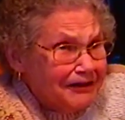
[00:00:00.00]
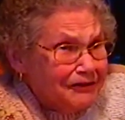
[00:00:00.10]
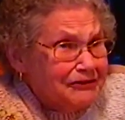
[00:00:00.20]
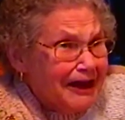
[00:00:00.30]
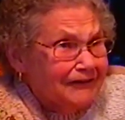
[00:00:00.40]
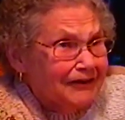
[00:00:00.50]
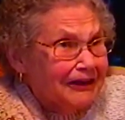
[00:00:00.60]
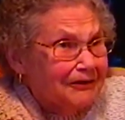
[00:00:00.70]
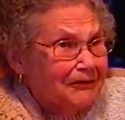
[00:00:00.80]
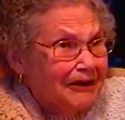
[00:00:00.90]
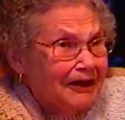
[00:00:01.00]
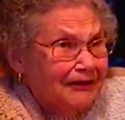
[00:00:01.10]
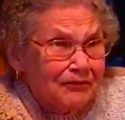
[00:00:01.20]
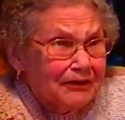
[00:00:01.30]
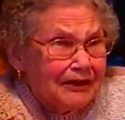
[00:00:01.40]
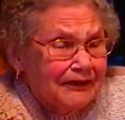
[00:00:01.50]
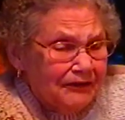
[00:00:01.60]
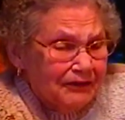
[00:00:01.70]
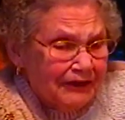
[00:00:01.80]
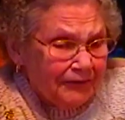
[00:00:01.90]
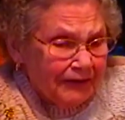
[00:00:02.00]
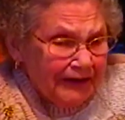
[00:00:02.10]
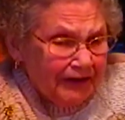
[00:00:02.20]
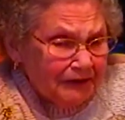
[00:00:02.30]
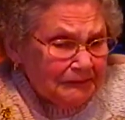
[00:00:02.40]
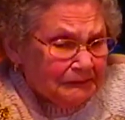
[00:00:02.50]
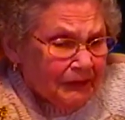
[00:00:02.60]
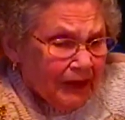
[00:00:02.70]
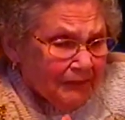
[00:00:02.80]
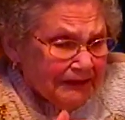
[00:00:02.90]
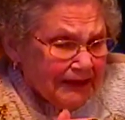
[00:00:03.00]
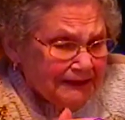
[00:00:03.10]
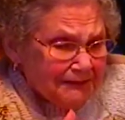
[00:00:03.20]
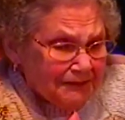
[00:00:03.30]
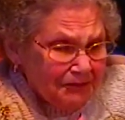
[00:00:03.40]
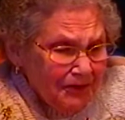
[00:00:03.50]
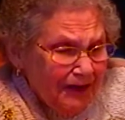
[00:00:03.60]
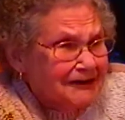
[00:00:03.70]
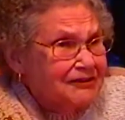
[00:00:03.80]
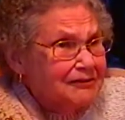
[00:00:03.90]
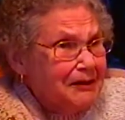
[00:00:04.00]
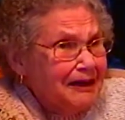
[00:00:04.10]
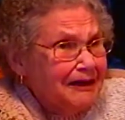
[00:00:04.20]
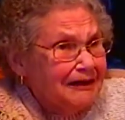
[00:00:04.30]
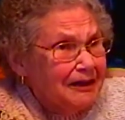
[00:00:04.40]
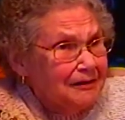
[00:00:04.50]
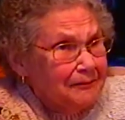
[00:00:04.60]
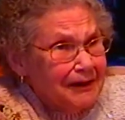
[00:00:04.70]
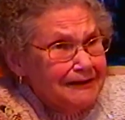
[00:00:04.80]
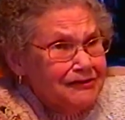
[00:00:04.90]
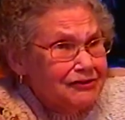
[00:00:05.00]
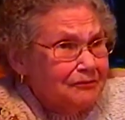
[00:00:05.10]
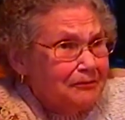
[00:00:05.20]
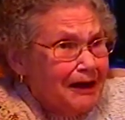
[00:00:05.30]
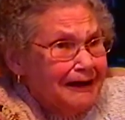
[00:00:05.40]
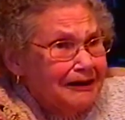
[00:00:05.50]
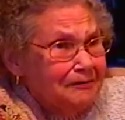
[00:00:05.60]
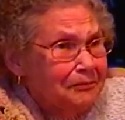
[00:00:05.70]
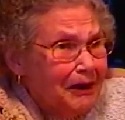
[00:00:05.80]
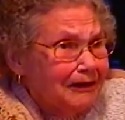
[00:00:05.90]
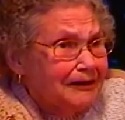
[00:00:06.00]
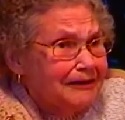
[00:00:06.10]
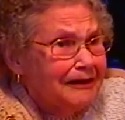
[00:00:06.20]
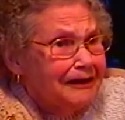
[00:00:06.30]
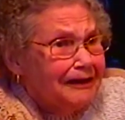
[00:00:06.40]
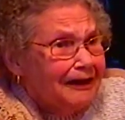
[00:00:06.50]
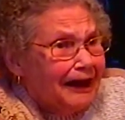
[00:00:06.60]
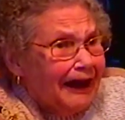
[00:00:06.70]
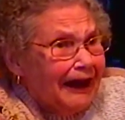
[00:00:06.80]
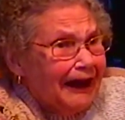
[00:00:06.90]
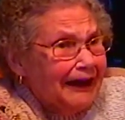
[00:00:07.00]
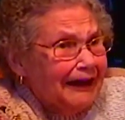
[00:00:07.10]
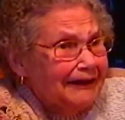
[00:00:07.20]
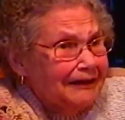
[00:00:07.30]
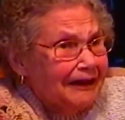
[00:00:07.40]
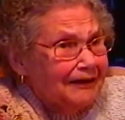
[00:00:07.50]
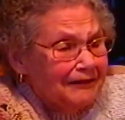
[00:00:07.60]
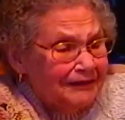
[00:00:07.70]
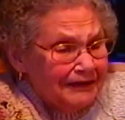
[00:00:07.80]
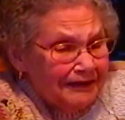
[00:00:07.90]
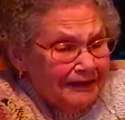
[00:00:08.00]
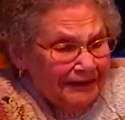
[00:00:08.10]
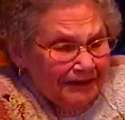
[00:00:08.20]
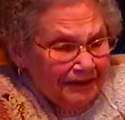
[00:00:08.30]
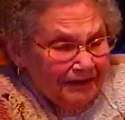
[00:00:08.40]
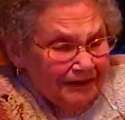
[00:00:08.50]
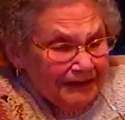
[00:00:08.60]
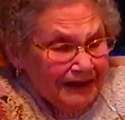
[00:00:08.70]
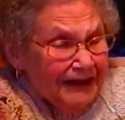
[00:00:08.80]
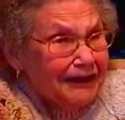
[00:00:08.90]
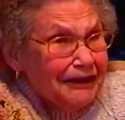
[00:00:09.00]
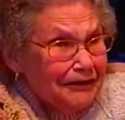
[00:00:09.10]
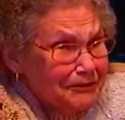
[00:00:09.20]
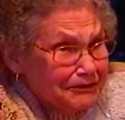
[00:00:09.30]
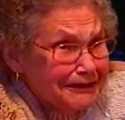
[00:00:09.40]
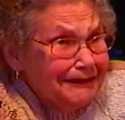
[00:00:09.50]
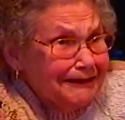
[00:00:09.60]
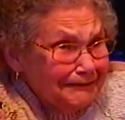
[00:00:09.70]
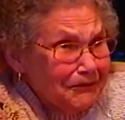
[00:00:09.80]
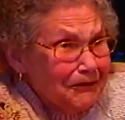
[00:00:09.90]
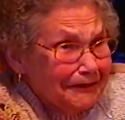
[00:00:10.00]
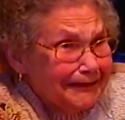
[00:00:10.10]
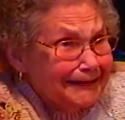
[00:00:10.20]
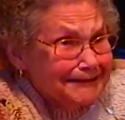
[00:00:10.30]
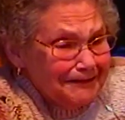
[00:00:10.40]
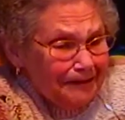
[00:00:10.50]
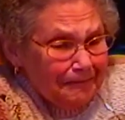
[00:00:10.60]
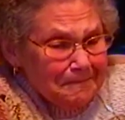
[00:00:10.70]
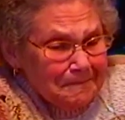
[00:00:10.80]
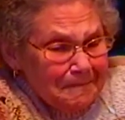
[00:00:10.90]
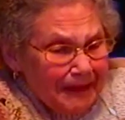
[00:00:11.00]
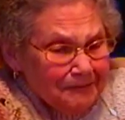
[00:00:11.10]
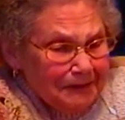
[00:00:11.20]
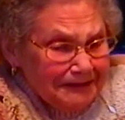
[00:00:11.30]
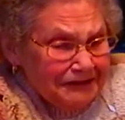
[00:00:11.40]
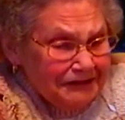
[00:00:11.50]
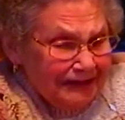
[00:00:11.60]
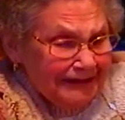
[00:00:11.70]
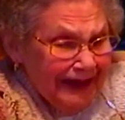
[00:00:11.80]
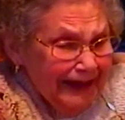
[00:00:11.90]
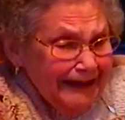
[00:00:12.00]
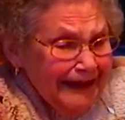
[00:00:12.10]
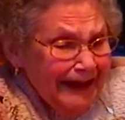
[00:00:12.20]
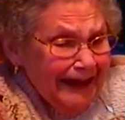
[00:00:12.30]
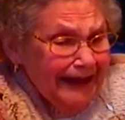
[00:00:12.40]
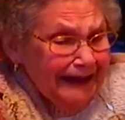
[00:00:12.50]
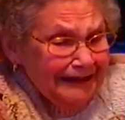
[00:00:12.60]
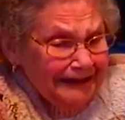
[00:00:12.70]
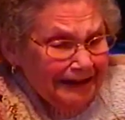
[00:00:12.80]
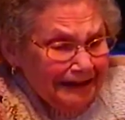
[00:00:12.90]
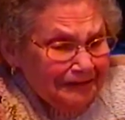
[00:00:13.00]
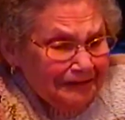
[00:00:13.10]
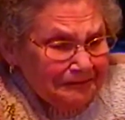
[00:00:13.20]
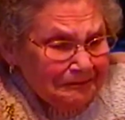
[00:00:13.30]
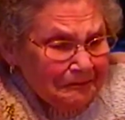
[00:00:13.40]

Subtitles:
They used to have it anyway. I don't think they do it that way now. But they threw out the cement, and then the men stood behind it and puddled it, and it was killing work, that's all. But Ned and